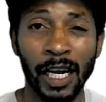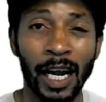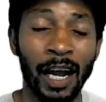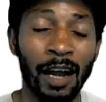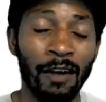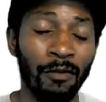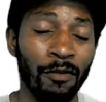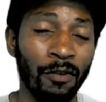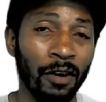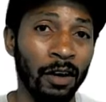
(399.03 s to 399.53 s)
I
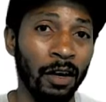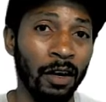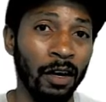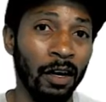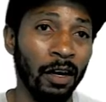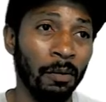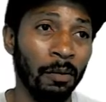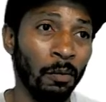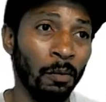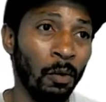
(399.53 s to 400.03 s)

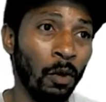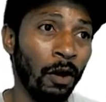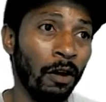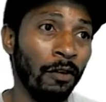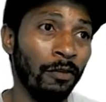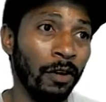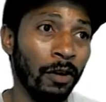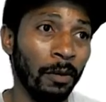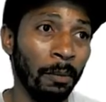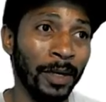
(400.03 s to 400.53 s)
have more
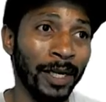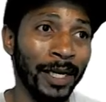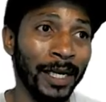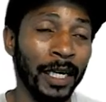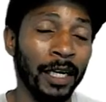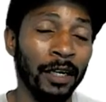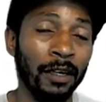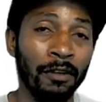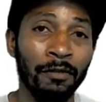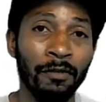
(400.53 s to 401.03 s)
of a
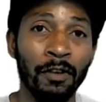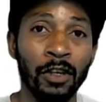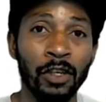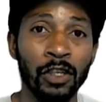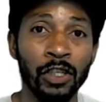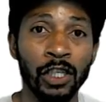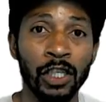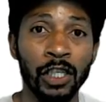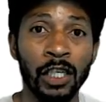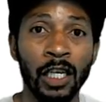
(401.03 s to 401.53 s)
beginner
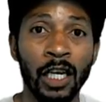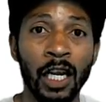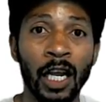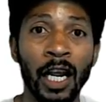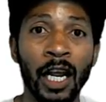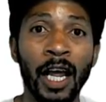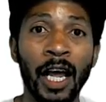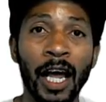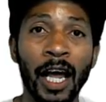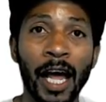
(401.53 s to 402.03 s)
version,
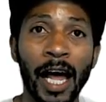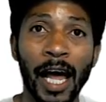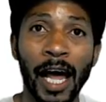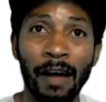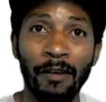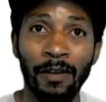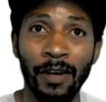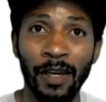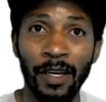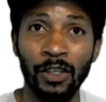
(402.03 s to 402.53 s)
I
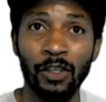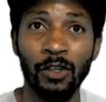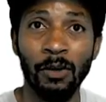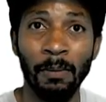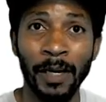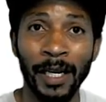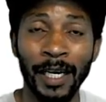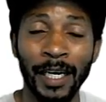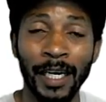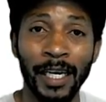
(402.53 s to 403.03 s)
have an
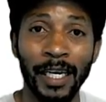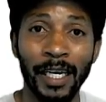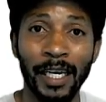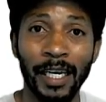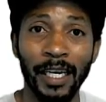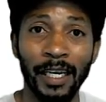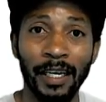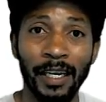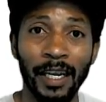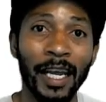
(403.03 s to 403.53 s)
intermediate,
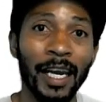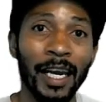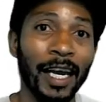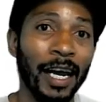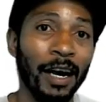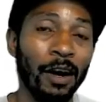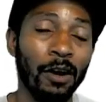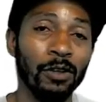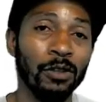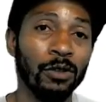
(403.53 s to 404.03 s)
and I
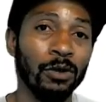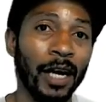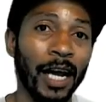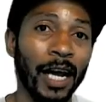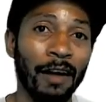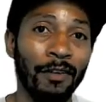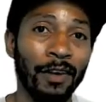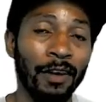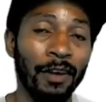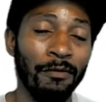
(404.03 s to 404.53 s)
also
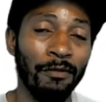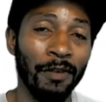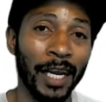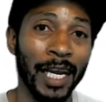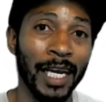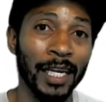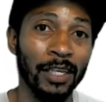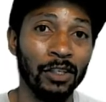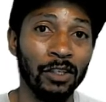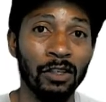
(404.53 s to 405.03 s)
have an
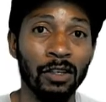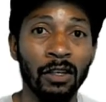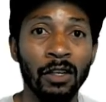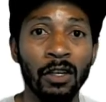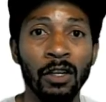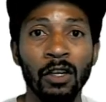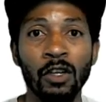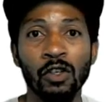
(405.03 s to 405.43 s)
advanced.